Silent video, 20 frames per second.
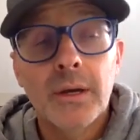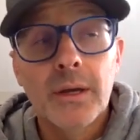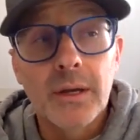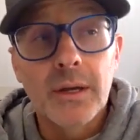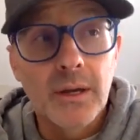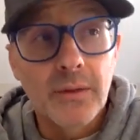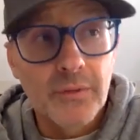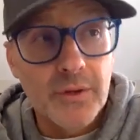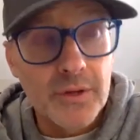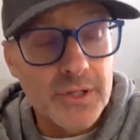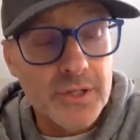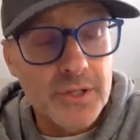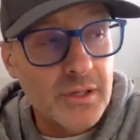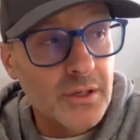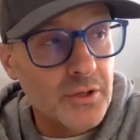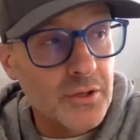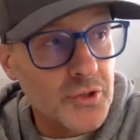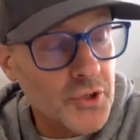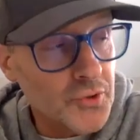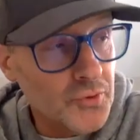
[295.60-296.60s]
in this
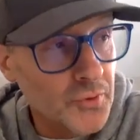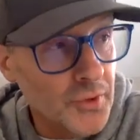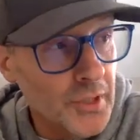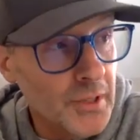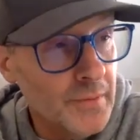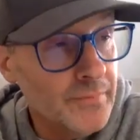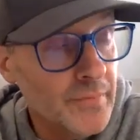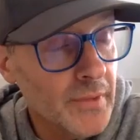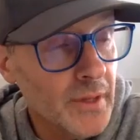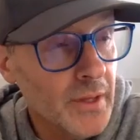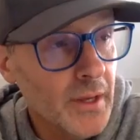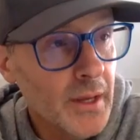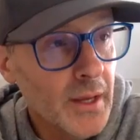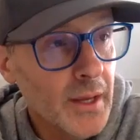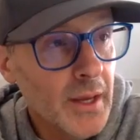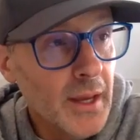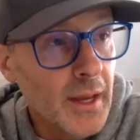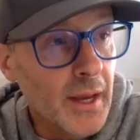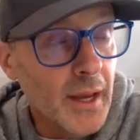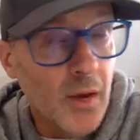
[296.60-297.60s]
industry.
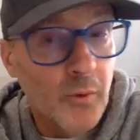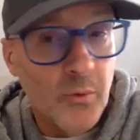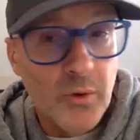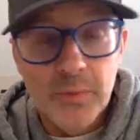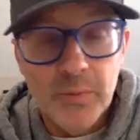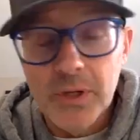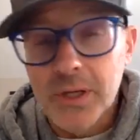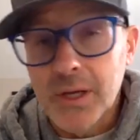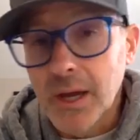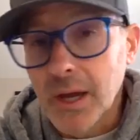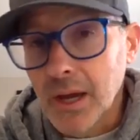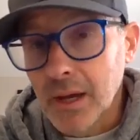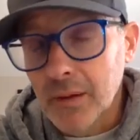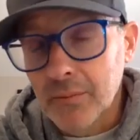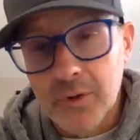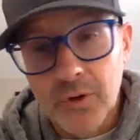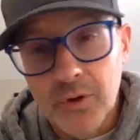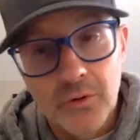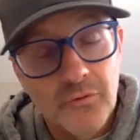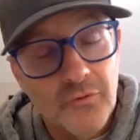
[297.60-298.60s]
And we
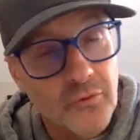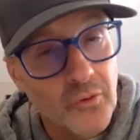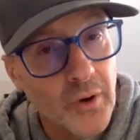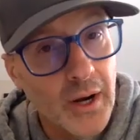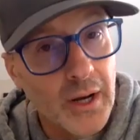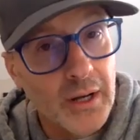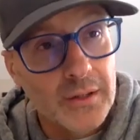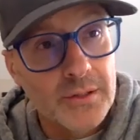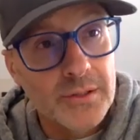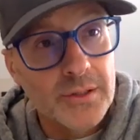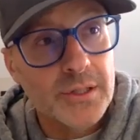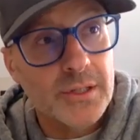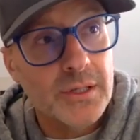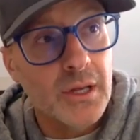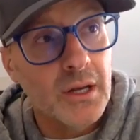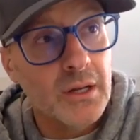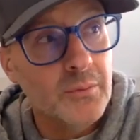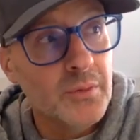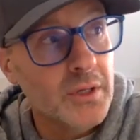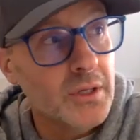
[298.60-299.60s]
became good friends,
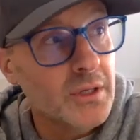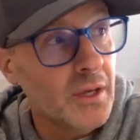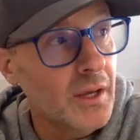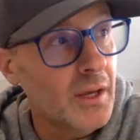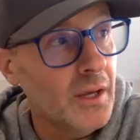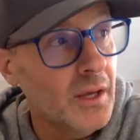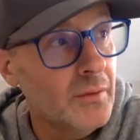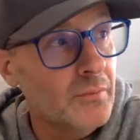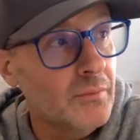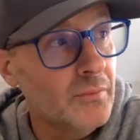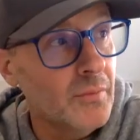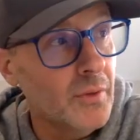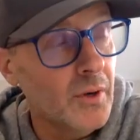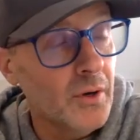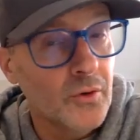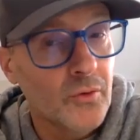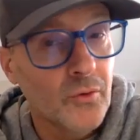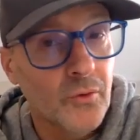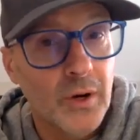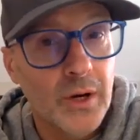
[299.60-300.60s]
and he became a
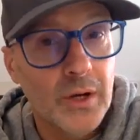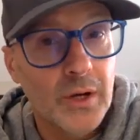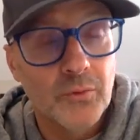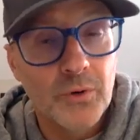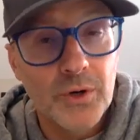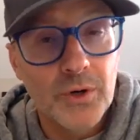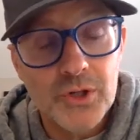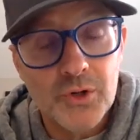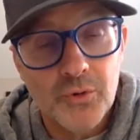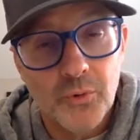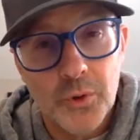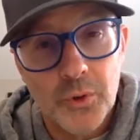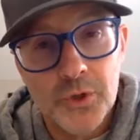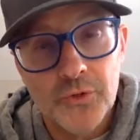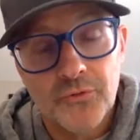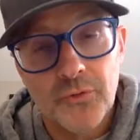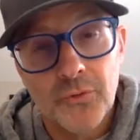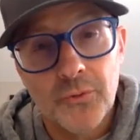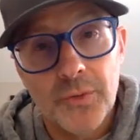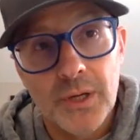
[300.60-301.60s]
great resource
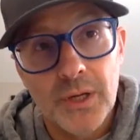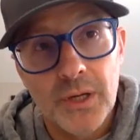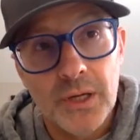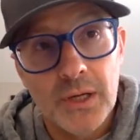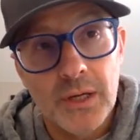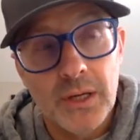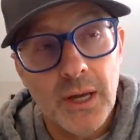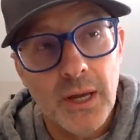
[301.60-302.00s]
for me.